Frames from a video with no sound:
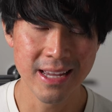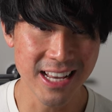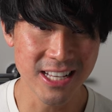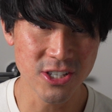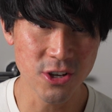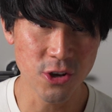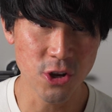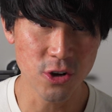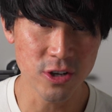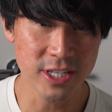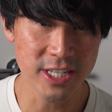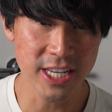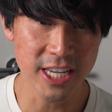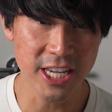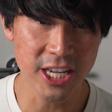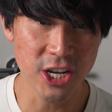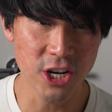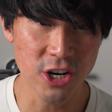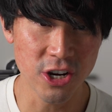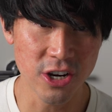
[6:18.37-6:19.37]
And so you'll
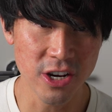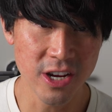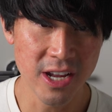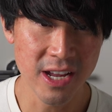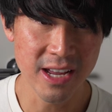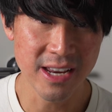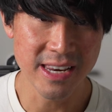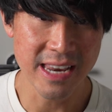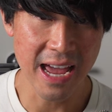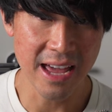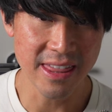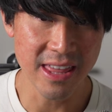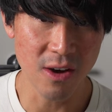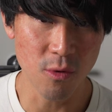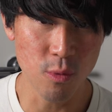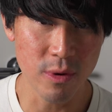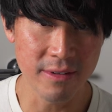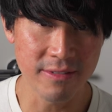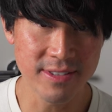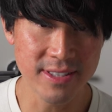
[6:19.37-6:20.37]
see here, now
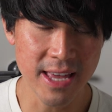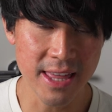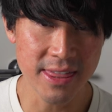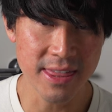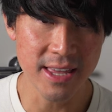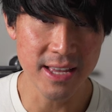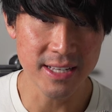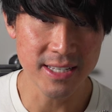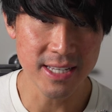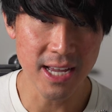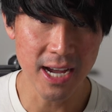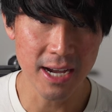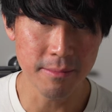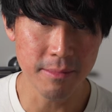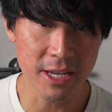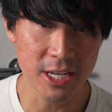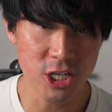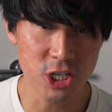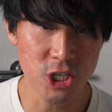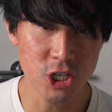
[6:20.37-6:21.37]
that we've set this
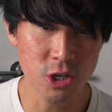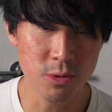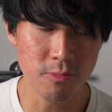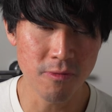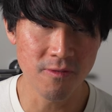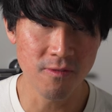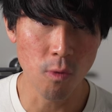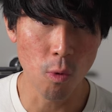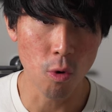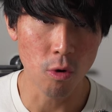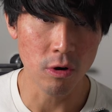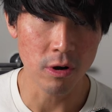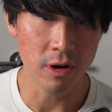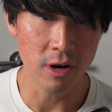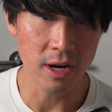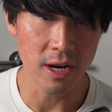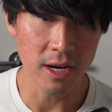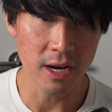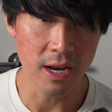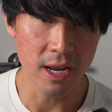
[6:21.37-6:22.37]
up, it should
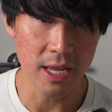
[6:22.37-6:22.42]
forward